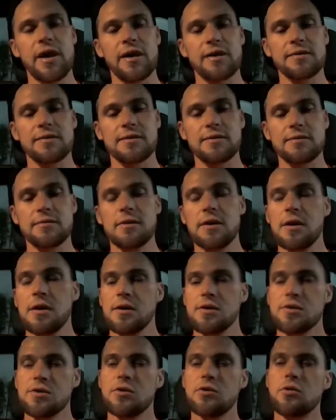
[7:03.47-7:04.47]
octane.
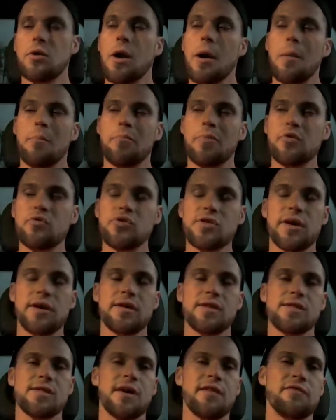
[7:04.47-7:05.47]
So
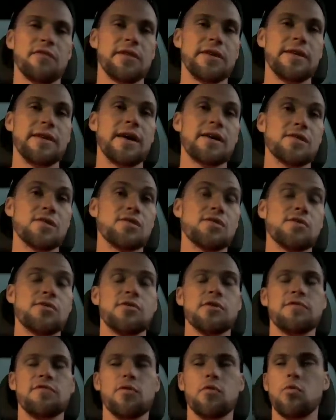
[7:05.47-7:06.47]
Boostane is definitely
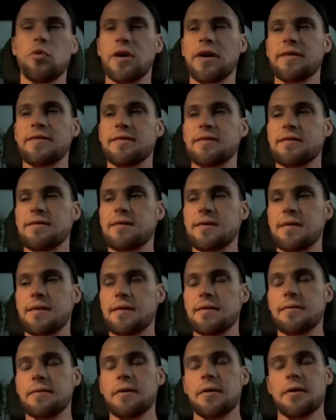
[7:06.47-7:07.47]
necessary for what I did
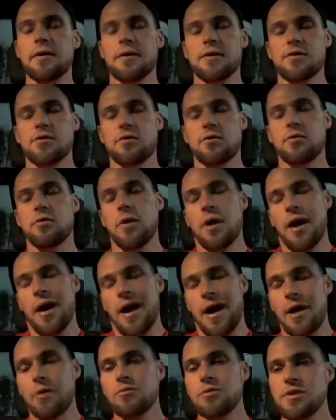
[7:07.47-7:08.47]
today. So
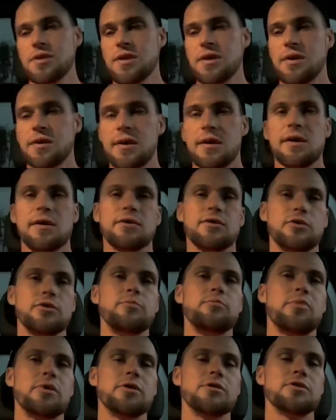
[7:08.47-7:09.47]
I would say, yeah,
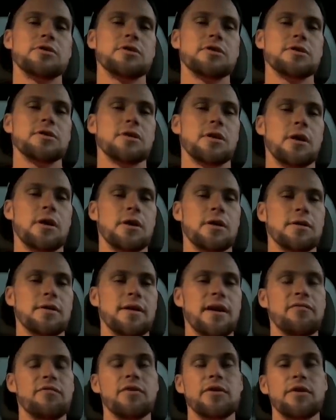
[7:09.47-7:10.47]
good purchase,
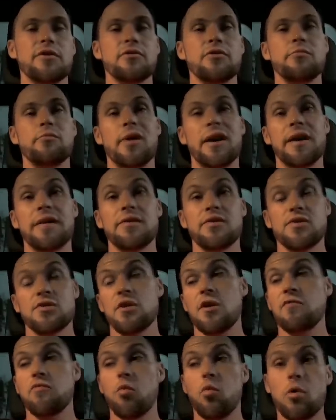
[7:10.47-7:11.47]
definitely a good buy. The
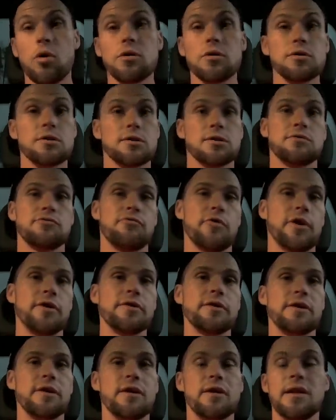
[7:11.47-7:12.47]
stuff works,
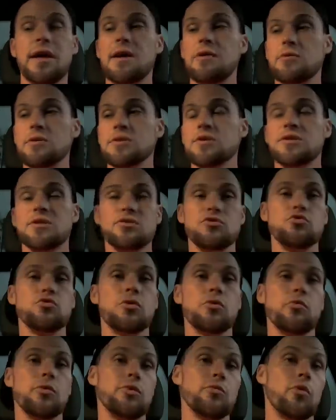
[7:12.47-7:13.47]
right? It allowed us to do
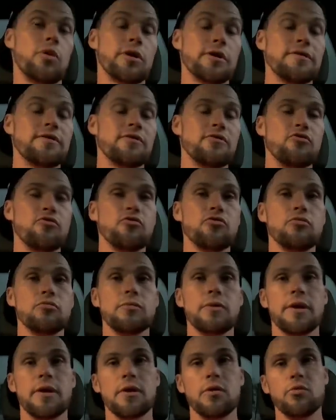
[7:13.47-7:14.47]
what we wanted to do,
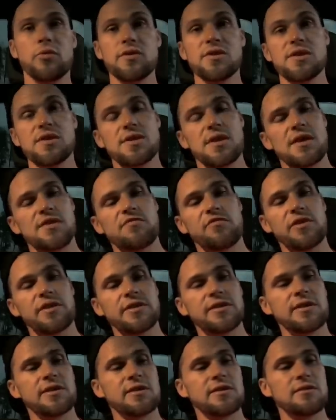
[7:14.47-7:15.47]
and we
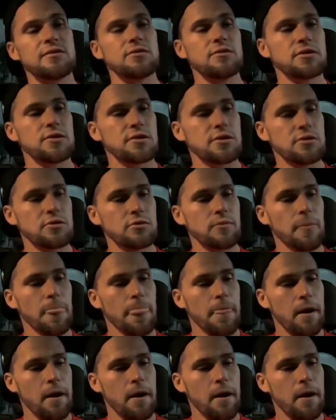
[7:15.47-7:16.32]
successfully did it. So